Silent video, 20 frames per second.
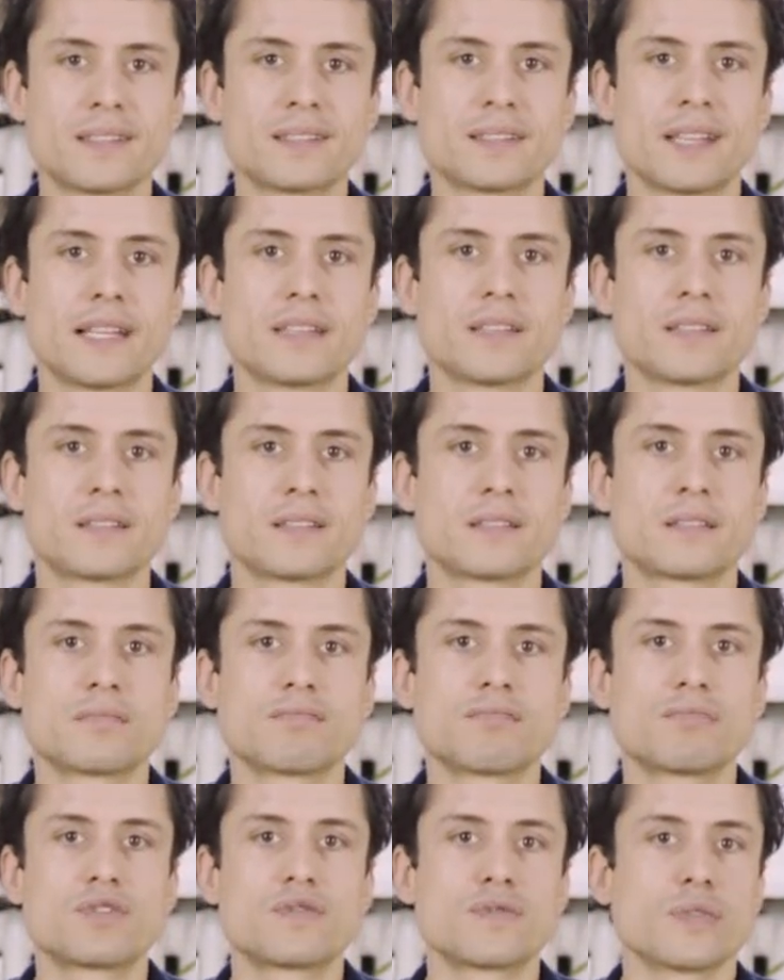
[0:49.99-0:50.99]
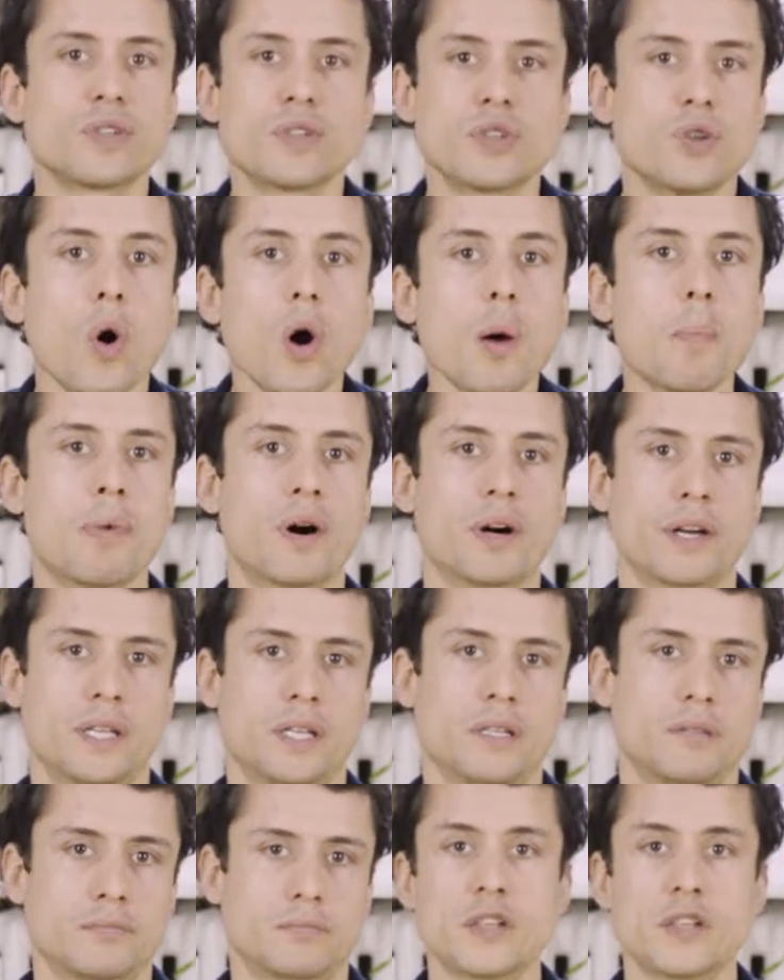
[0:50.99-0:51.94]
sense for your body.